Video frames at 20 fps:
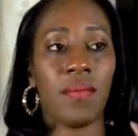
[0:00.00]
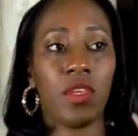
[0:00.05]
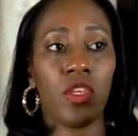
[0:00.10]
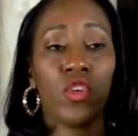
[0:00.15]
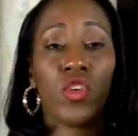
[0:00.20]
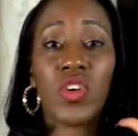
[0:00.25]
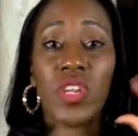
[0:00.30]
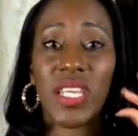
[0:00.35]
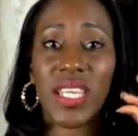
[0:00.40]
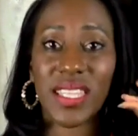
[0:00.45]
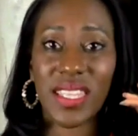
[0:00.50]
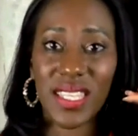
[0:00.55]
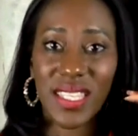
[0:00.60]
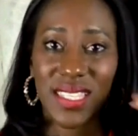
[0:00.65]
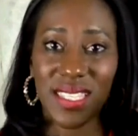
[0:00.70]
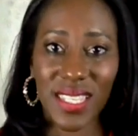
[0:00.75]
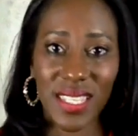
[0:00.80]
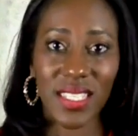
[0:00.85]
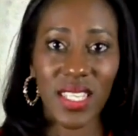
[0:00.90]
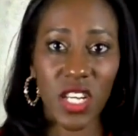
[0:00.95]
You're going to get the
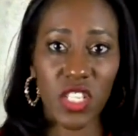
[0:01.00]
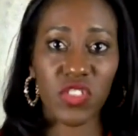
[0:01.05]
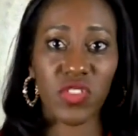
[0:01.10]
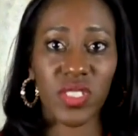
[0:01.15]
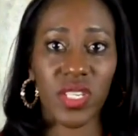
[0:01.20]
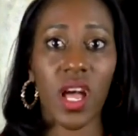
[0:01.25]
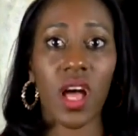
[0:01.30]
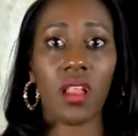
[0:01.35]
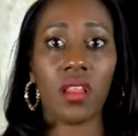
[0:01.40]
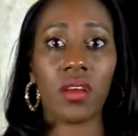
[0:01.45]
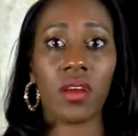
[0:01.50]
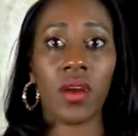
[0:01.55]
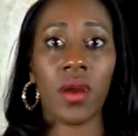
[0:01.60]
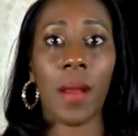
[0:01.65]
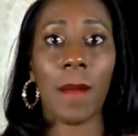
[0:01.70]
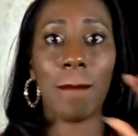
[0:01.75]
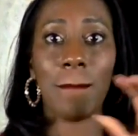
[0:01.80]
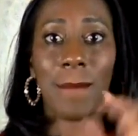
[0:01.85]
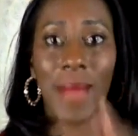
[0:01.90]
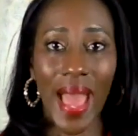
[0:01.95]

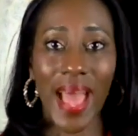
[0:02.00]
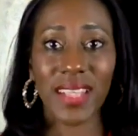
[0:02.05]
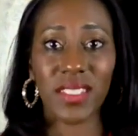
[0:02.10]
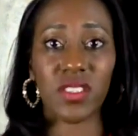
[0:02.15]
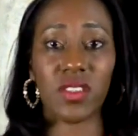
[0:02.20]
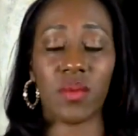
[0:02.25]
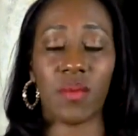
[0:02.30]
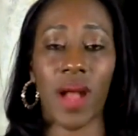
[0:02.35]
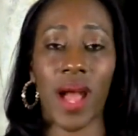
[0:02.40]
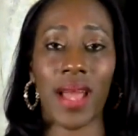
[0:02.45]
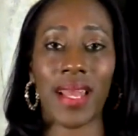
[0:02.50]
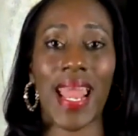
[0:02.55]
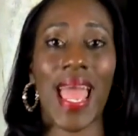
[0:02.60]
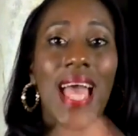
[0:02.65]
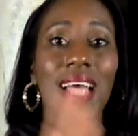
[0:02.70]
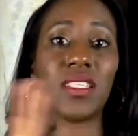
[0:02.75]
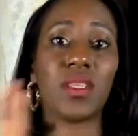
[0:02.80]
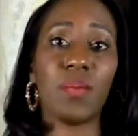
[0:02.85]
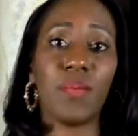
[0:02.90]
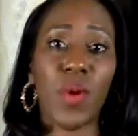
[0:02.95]
$600 mastermind
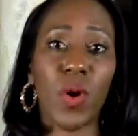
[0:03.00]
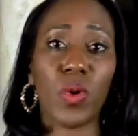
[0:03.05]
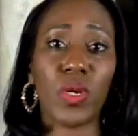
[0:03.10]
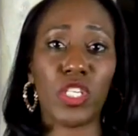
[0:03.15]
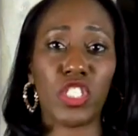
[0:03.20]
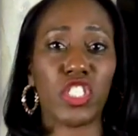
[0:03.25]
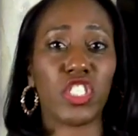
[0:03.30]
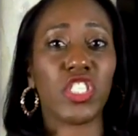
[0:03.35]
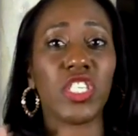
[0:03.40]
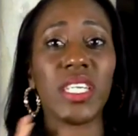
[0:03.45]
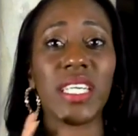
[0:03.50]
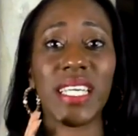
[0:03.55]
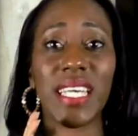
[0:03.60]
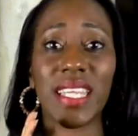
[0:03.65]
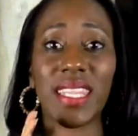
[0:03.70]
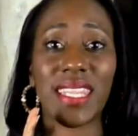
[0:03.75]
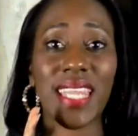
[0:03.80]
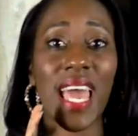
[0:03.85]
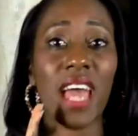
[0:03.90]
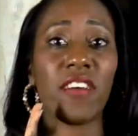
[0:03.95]
as a bonus. You're going to
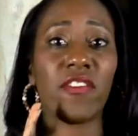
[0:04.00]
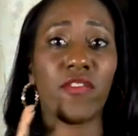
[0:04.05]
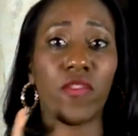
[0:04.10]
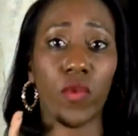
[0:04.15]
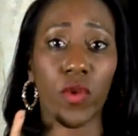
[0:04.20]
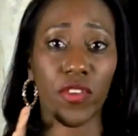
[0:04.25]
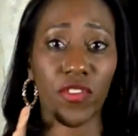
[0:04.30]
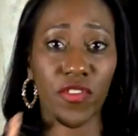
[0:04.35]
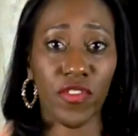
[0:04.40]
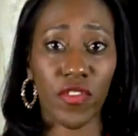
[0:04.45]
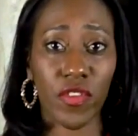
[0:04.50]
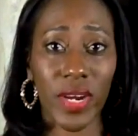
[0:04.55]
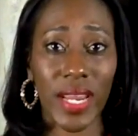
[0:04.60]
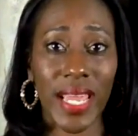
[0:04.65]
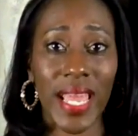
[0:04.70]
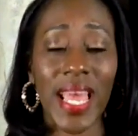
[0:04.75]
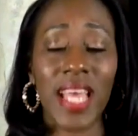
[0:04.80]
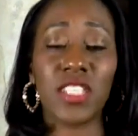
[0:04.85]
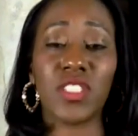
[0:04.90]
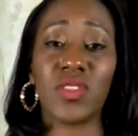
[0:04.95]
get that for
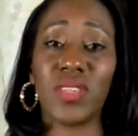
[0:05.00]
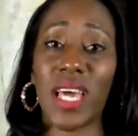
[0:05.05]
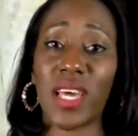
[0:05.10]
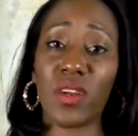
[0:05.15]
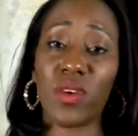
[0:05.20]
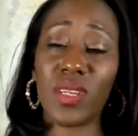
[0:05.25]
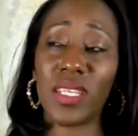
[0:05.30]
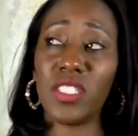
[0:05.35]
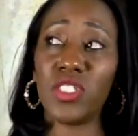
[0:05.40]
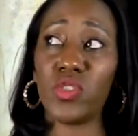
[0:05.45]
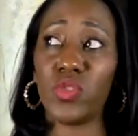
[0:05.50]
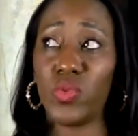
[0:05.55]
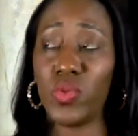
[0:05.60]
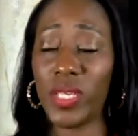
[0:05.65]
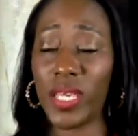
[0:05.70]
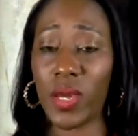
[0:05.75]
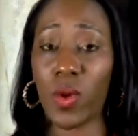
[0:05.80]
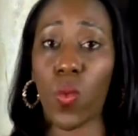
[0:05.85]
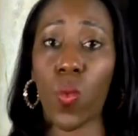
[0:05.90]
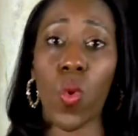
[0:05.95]
free. So not only do you
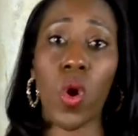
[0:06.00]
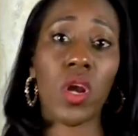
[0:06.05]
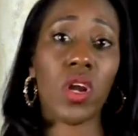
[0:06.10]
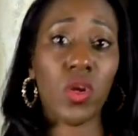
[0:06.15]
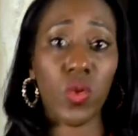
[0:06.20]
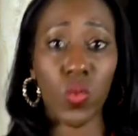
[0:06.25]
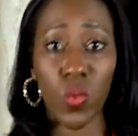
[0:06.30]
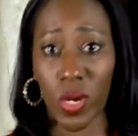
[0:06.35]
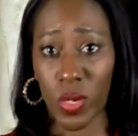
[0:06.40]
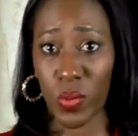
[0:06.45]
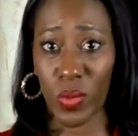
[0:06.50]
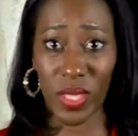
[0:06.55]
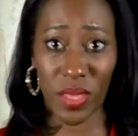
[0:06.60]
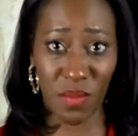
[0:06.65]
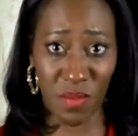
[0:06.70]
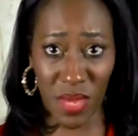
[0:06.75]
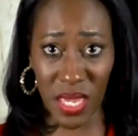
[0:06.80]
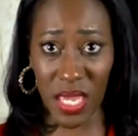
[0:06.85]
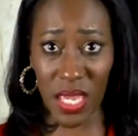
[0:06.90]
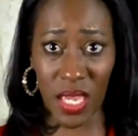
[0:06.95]
get one-on-one with
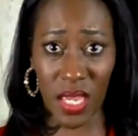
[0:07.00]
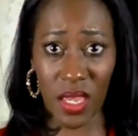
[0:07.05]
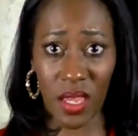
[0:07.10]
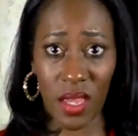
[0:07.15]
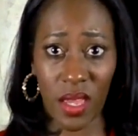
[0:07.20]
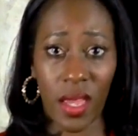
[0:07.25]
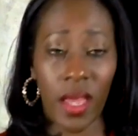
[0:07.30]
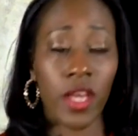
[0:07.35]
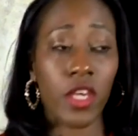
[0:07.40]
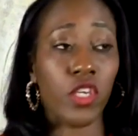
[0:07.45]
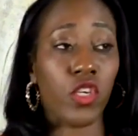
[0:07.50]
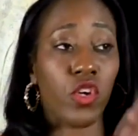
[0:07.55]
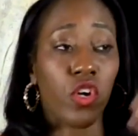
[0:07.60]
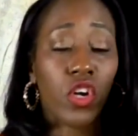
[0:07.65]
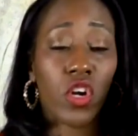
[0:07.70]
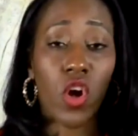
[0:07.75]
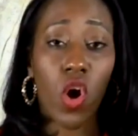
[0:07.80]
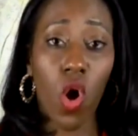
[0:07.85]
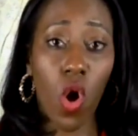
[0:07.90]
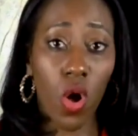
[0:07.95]
me, you're
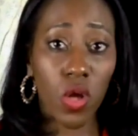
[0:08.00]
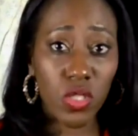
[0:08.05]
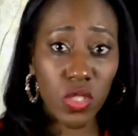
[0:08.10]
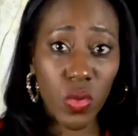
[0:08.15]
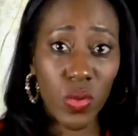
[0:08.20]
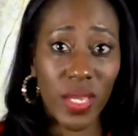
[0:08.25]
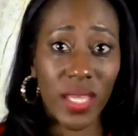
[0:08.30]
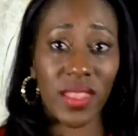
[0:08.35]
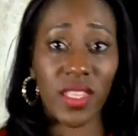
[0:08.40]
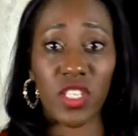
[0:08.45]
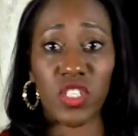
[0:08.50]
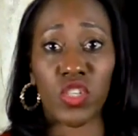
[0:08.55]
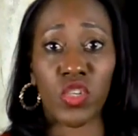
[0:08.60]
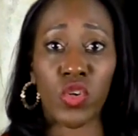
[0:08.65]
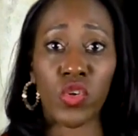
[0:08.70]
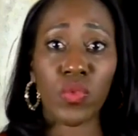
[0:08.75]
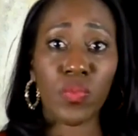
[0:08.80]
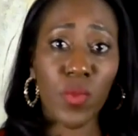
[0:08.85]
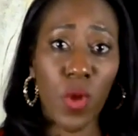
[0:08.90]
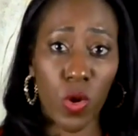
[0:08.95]
going to also get this
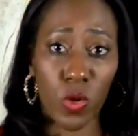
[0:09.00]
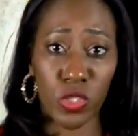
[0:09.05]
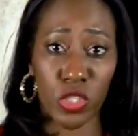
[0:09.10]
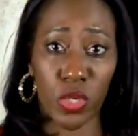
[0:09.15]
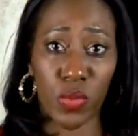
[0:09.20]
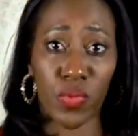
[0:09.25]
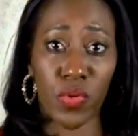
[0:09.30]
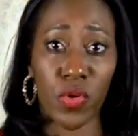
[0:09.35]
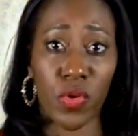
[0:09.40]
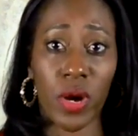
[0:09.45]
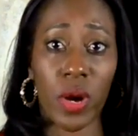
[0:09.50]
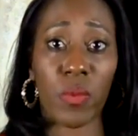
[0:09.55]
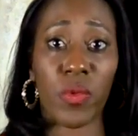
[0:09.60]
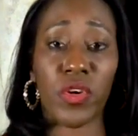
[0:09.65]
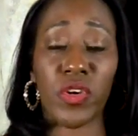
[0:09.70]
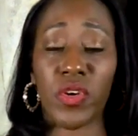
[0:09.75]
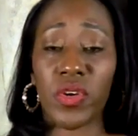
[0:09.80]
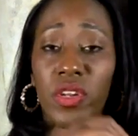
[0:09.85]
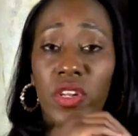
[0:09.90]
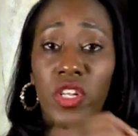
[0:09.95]
group coaching program where
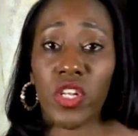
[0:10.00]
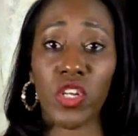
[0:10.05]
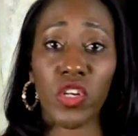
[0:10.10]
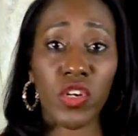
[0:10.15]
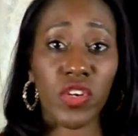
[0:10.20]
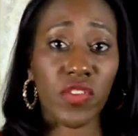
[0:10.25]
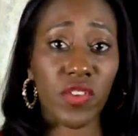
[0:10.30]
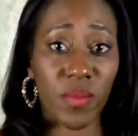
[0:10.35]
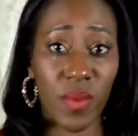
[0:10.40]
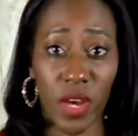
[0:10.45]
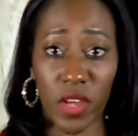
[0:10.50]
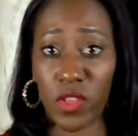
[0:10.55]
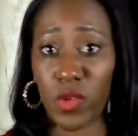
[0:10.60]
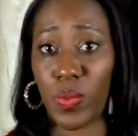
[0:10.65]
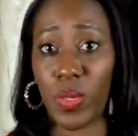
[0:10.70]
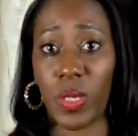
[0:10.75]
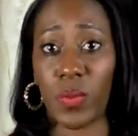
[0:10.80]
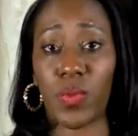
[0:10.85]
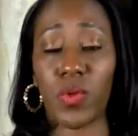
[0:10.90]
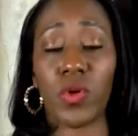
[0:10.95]
you're going to learn from other
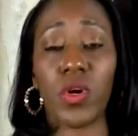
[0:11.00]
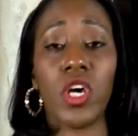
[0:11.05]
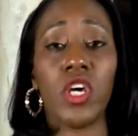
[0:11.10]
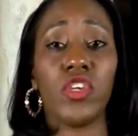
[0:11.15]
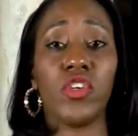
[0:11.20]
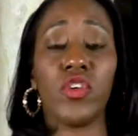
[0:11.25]
people.